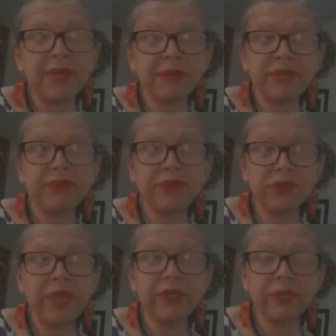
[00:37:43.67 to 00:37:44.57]
I'm
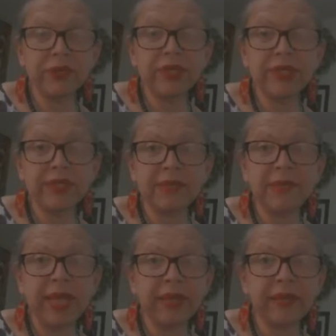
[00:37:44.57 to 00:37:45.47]
trying to do this in
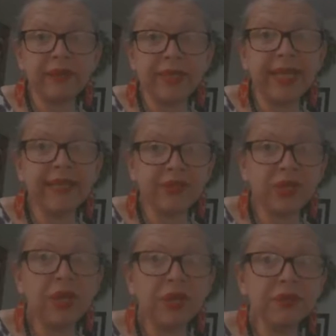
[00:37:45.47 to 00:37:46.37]
my native
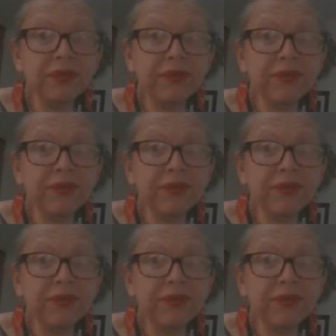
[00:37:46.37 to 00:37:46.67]
tongue.